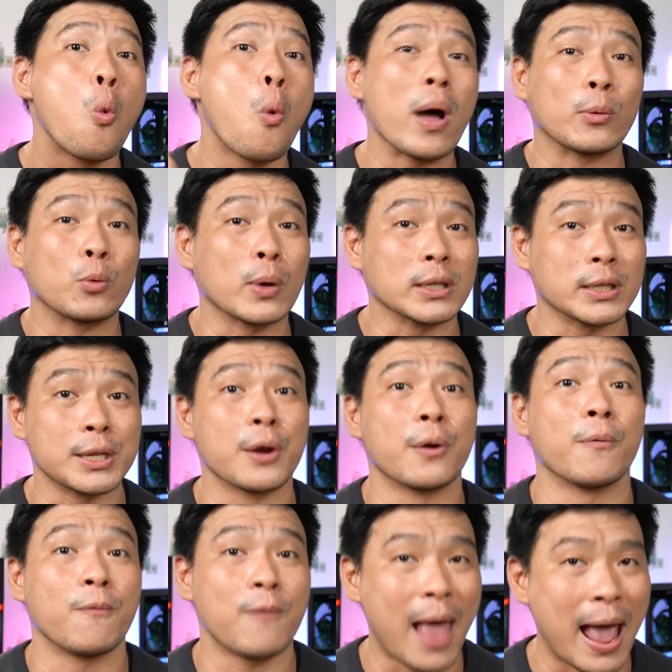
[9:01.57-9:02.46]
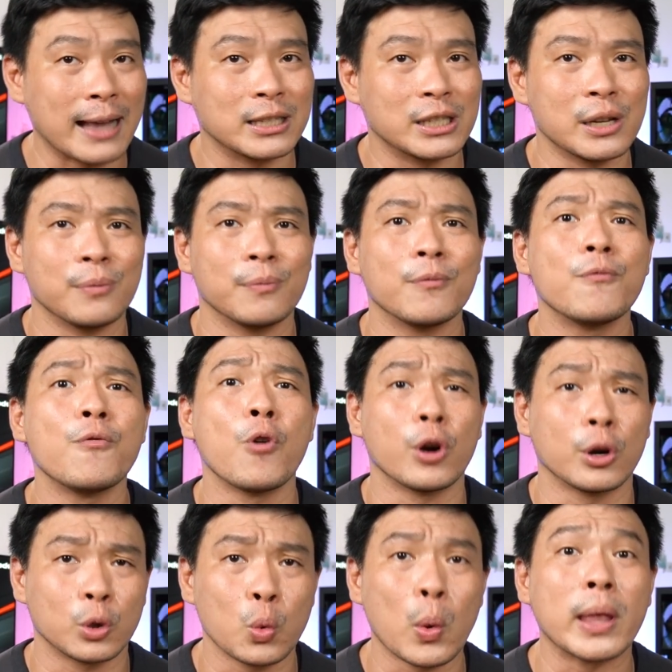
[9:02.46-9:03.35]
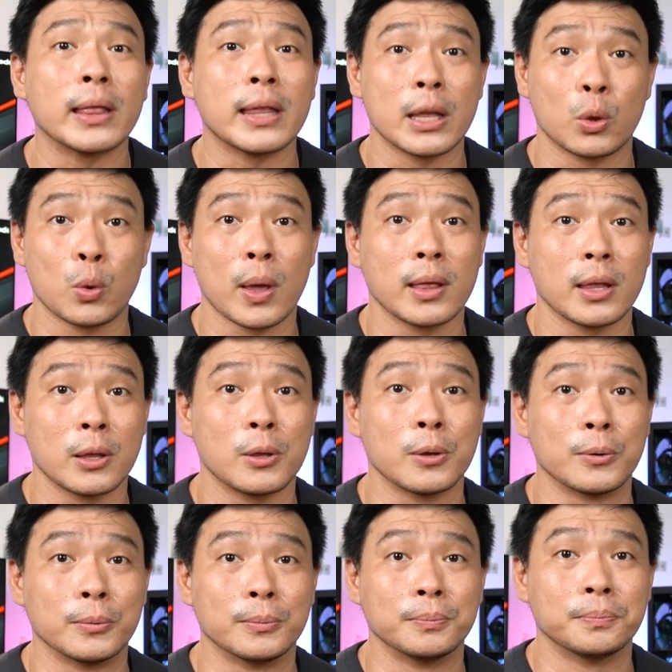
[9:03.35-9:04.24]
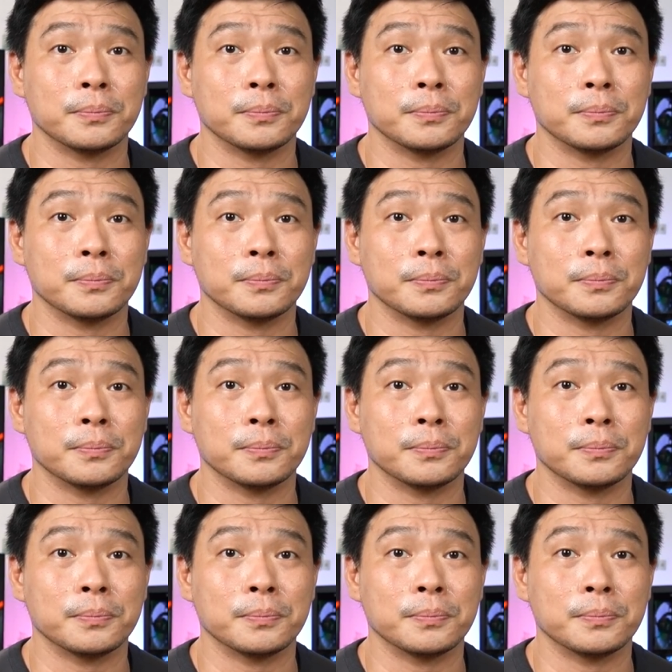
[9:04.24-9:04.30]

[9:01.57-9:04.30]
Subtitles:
What was their flagship for 2022?